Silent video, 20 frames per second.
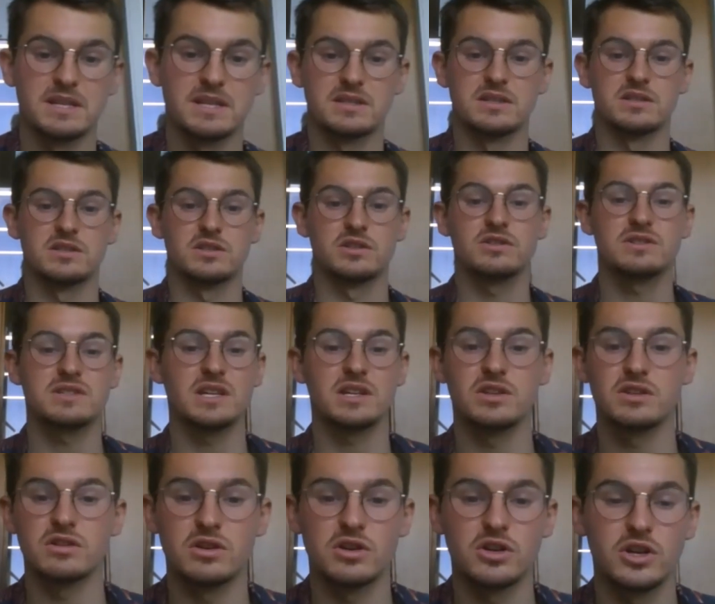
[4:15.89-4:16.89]
medicine. So you
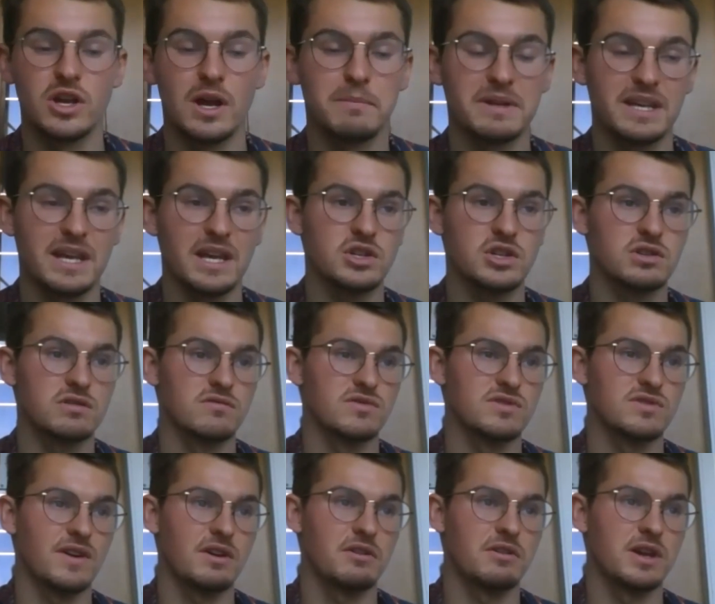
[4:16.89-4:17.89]
said your
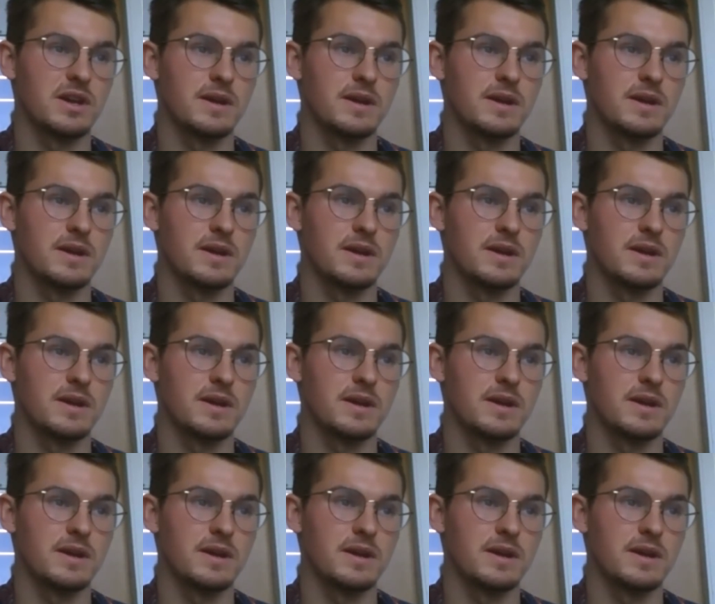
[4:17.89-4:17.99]
application was